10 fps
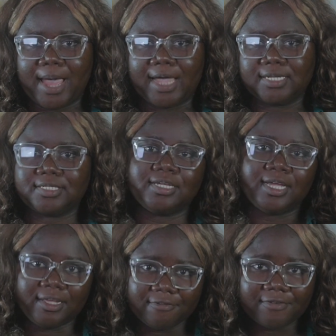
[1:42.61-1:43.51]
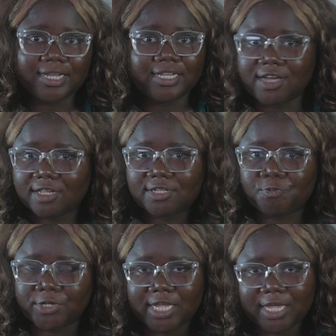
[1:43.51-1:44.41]
and finally caught up
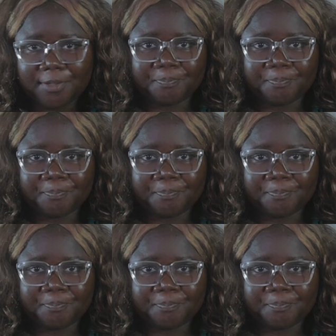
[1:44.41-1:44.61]
with him.